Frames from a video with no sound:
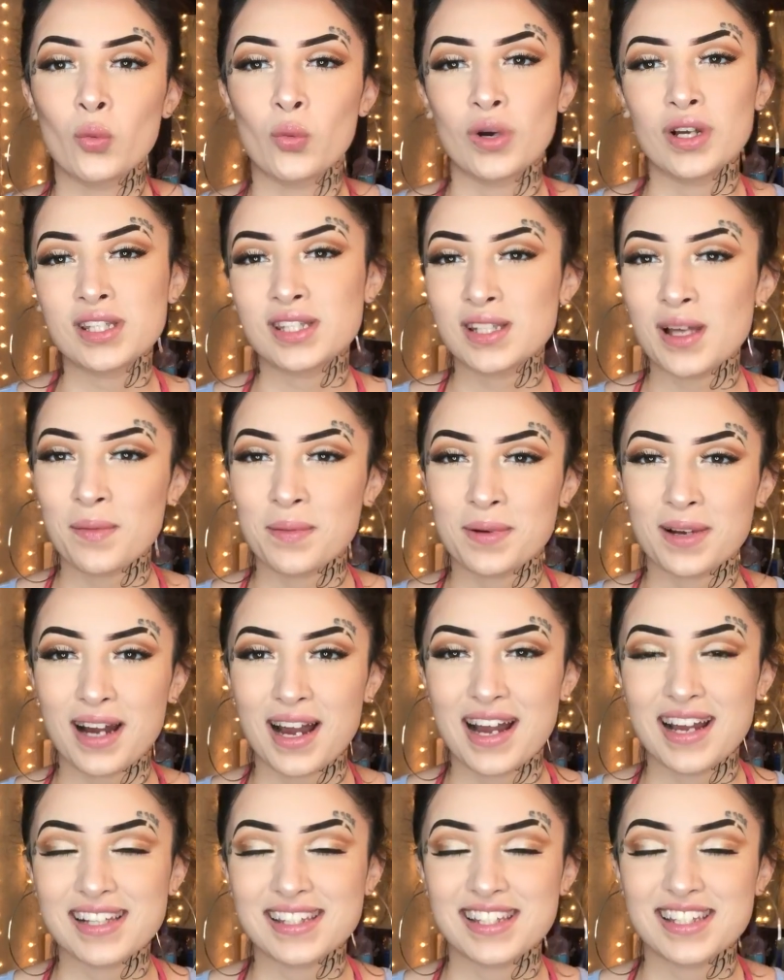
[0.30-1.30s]
What's up
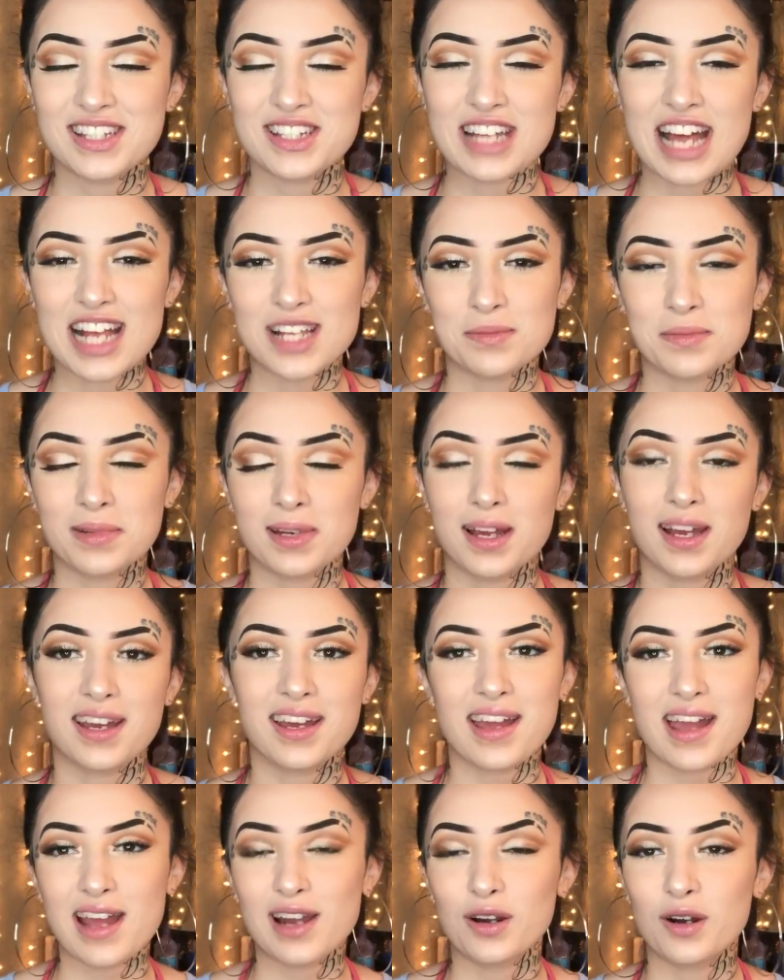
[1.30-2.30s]
guys, it's Jasmine
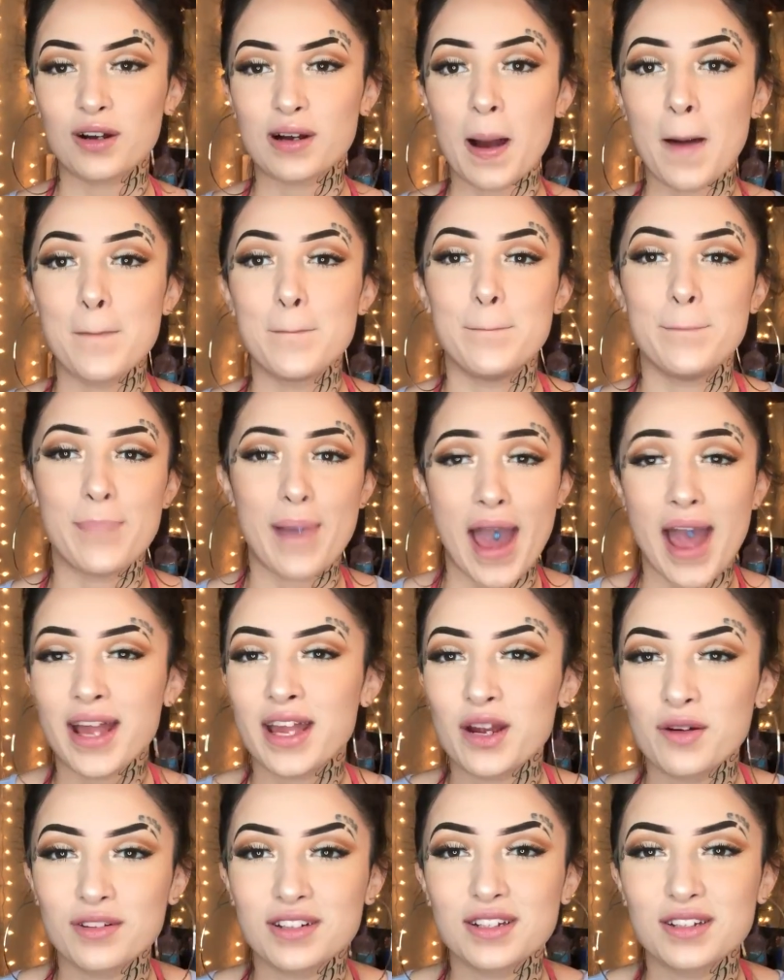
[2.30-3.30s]
aka Loca back
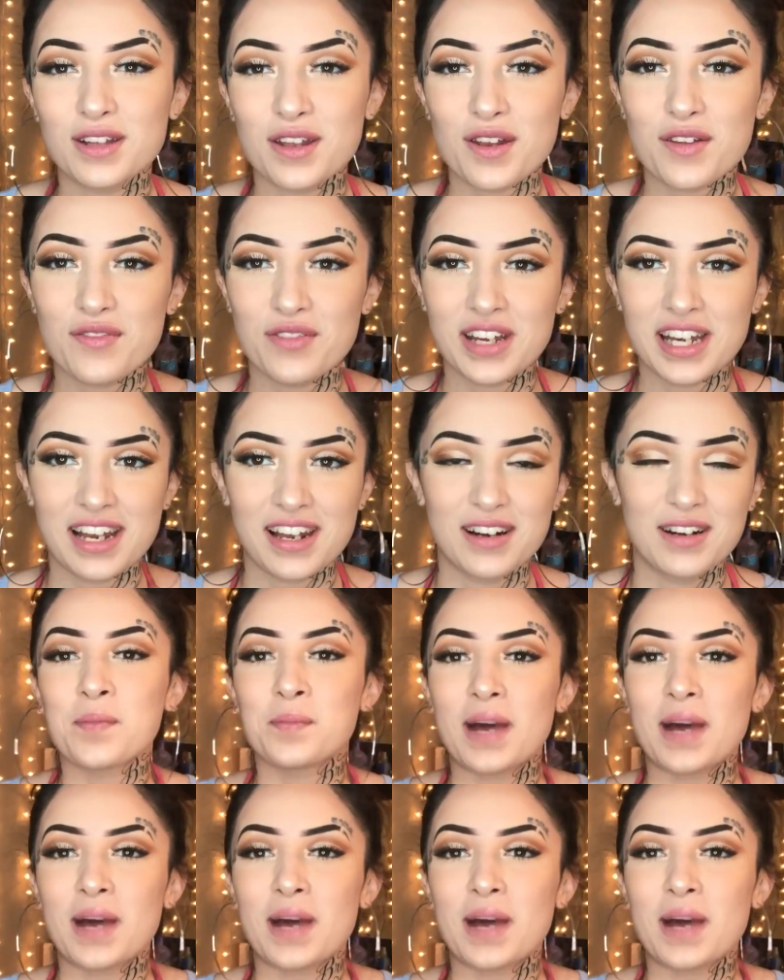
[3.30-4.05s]
here with another video.